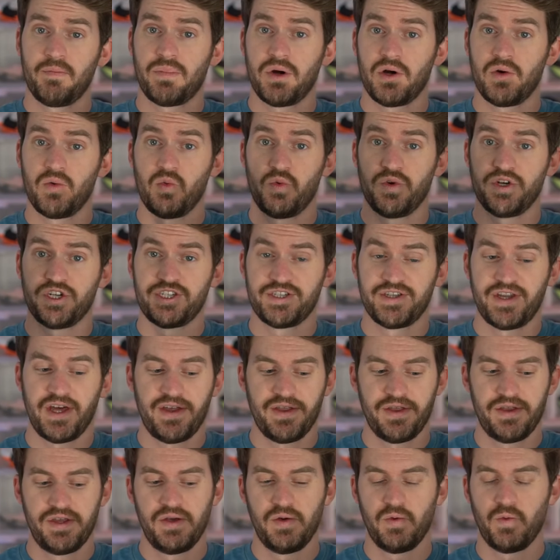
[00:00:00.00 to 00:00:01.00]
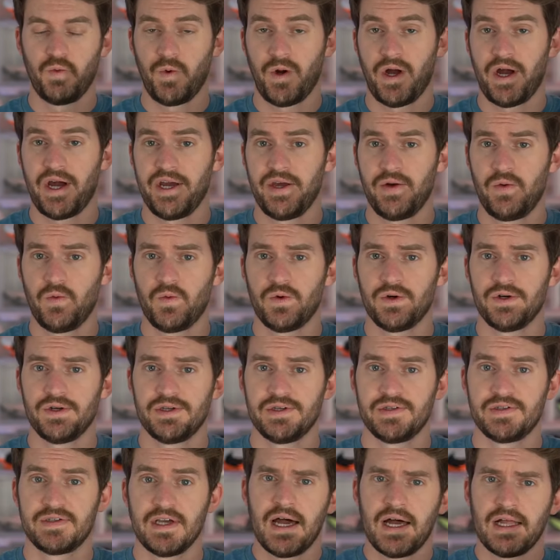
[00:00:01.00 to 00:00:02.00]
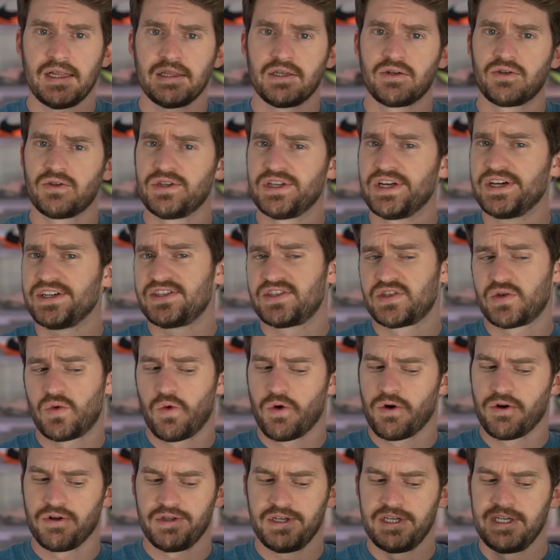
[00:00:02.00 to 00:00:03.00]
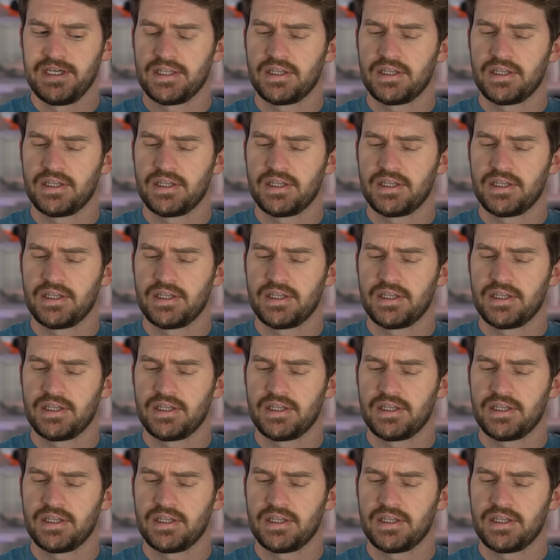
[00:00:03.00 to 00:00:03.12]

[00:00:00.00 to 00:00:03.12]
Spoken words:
but wish that the ride was a little less squirrely,